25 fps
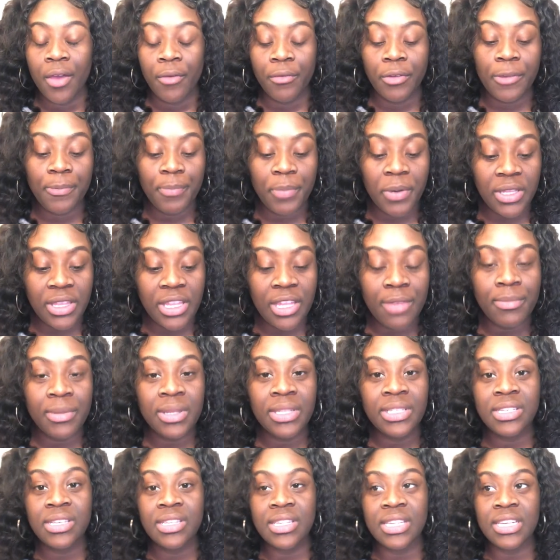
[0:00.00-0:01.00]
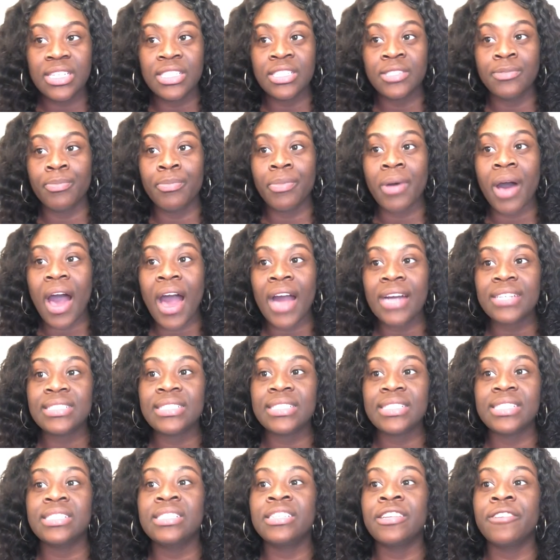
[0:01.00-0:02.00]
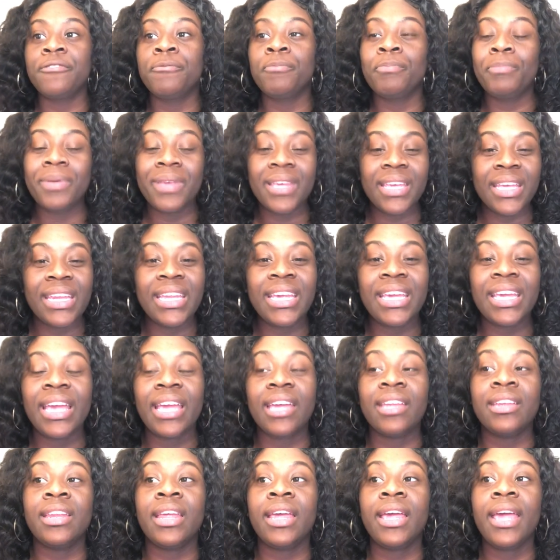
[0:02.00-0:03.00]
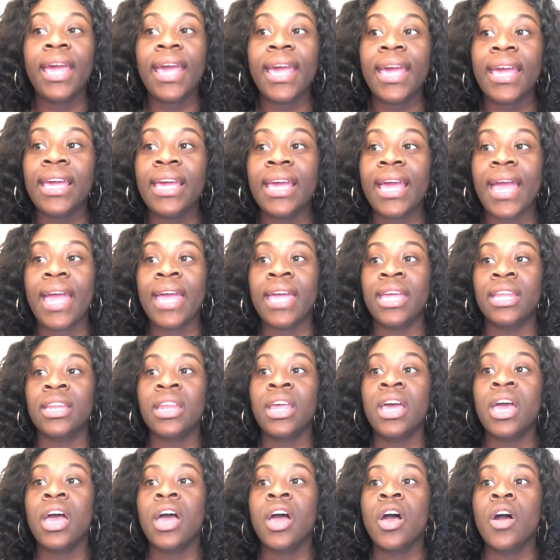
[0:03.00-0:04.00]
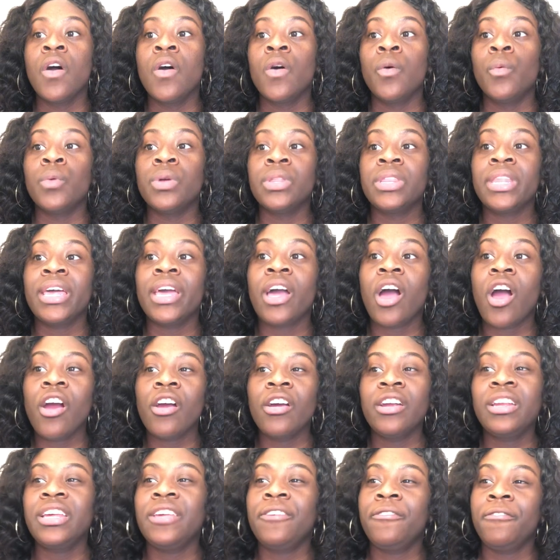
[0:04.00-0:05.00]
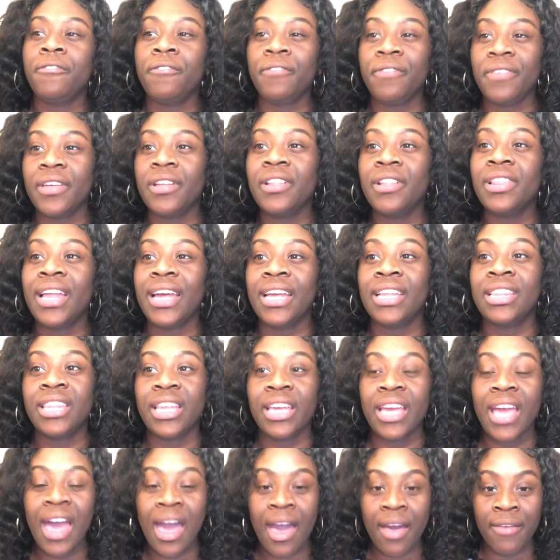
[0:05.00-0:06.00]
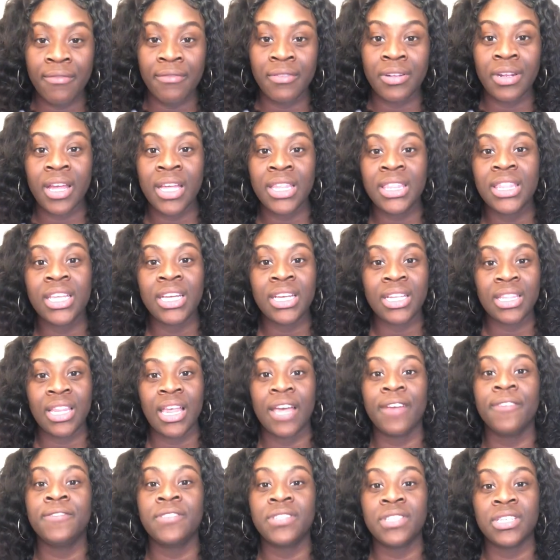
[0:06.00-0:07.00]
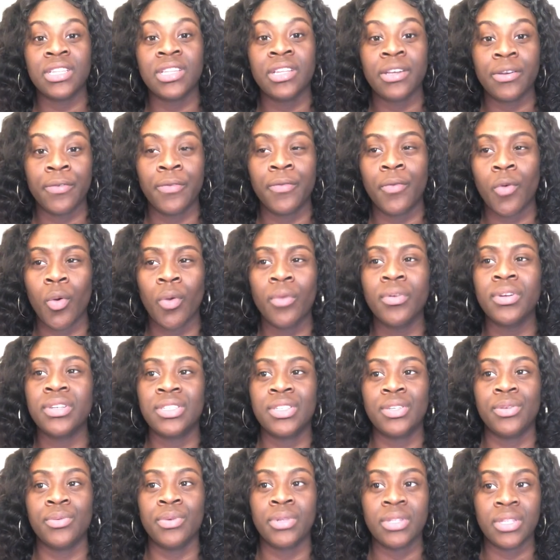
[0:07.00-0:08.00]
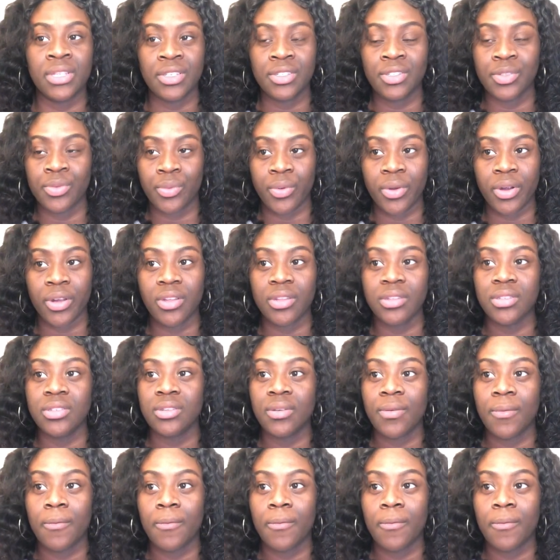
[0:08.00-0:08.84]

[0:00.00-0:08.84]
We put them into these boxes of pity and hate, and when they already feel like they have nothing left to look forward to in this world.